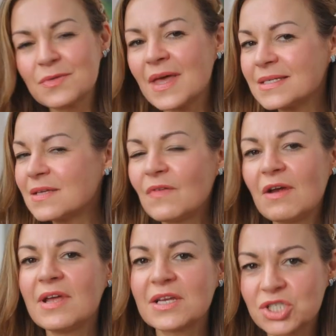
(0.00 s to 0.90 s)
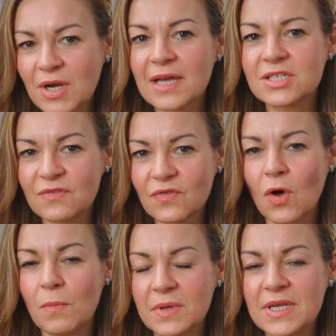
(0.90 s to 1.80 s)
so that's a very attractive
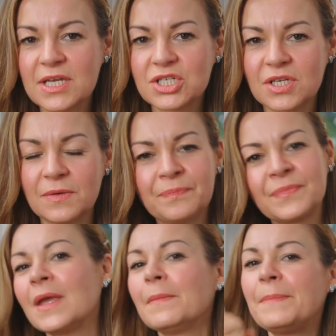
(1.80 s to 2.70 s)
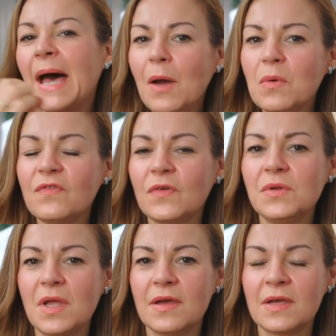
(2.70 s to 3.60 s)
combination,
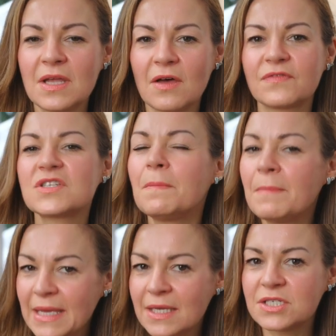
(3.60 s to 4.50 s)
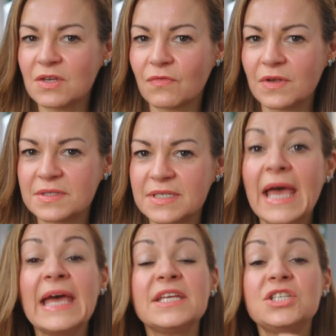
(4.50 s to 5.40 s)
powerful enough to make a difference
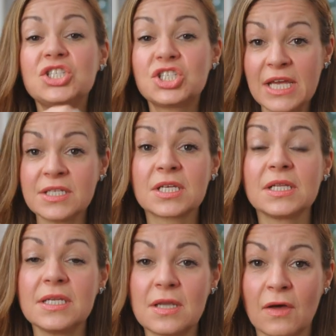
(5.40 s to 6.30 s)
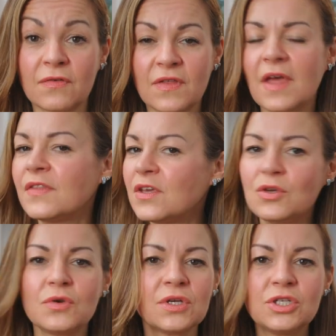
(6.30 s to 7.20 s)
gentle enough that
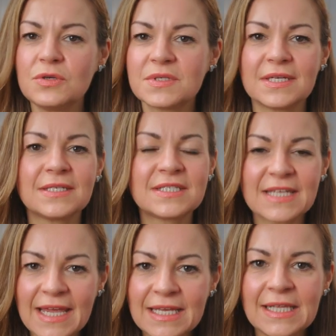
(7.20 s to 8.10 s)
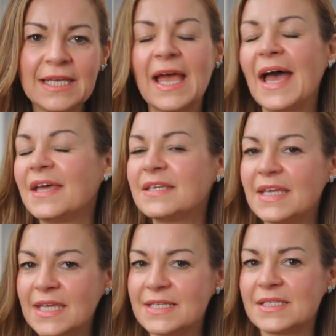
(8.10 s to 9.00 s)
you can use it daily and
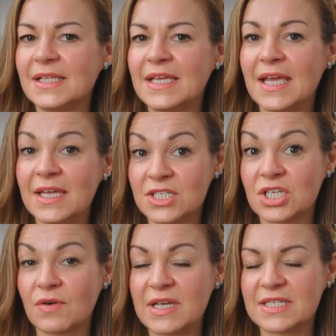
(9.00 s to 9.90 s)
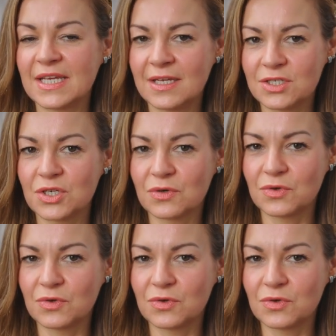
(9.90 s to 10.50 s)
easily integrate it into